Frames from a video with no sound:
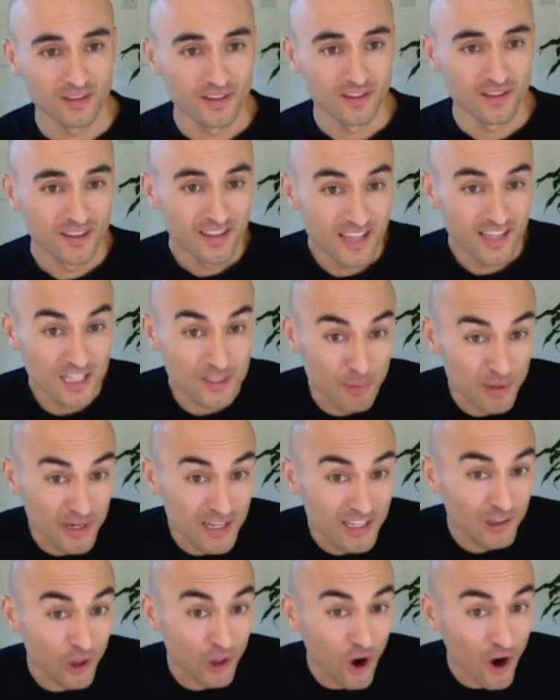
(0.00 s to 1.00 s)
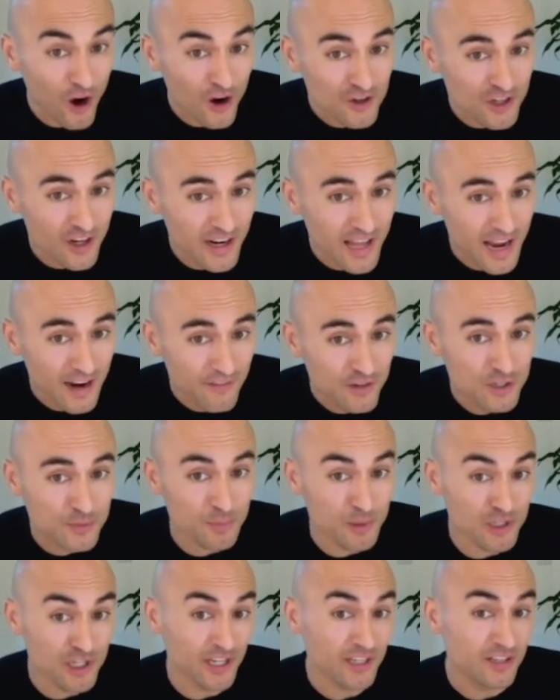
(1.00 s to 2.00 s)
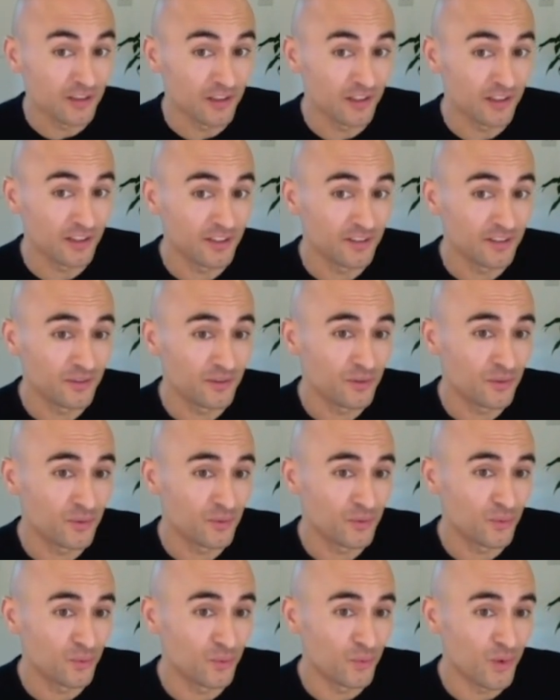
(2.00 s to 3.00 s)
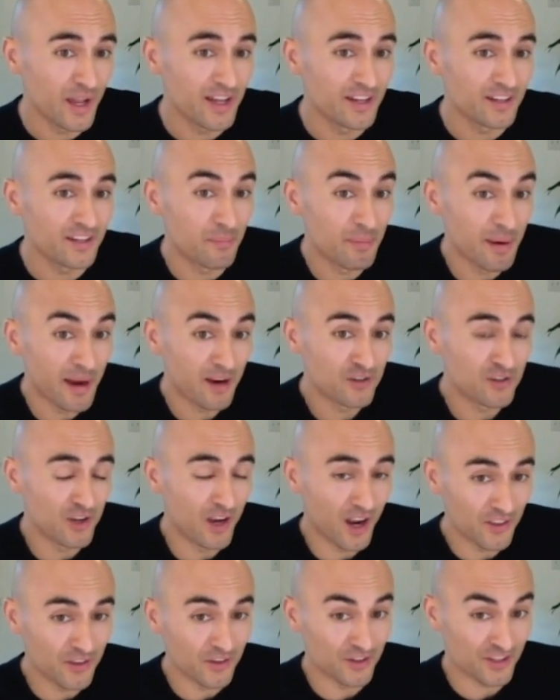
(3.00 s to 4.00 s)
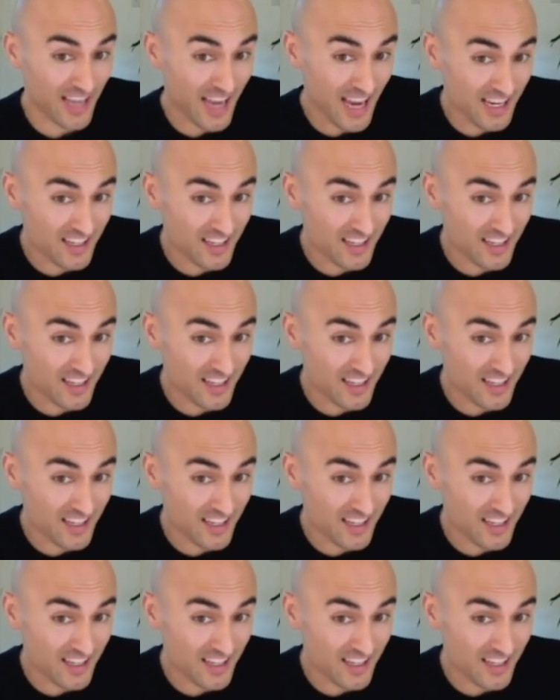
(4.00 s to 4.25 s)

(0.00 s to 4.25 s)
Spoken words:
It's pretty large on average, particularly when compared to other SaaS